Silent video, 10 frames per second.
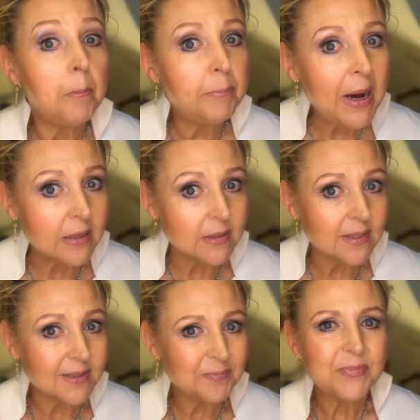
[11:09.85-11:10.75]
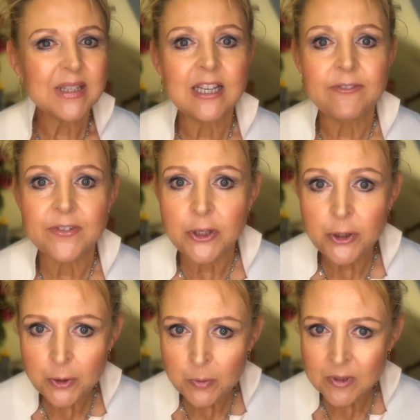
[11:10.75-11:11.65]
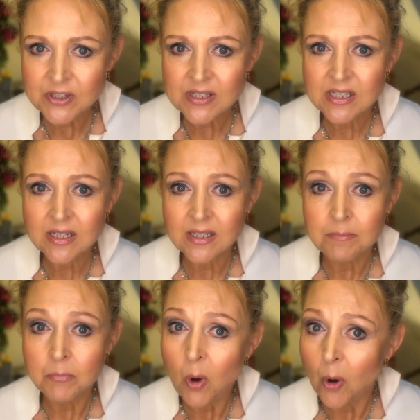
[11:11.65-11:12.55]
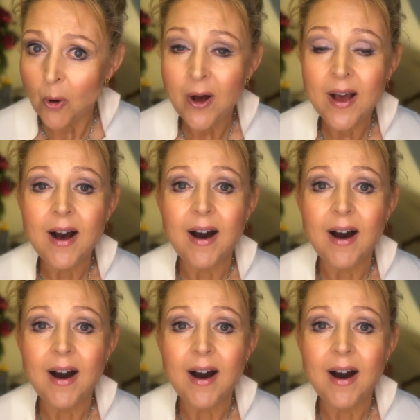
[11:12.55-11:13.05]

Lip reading: But if you want to study more,